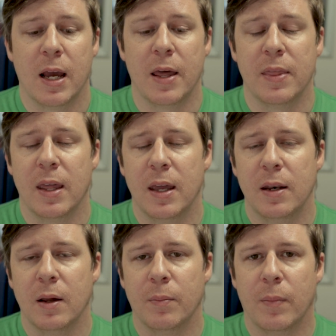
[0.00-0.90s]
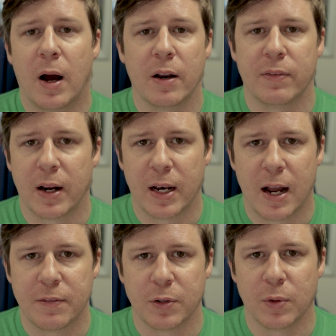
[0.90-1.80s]
and then modified it
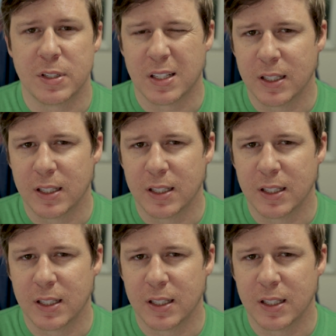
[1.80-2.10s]
afterwards a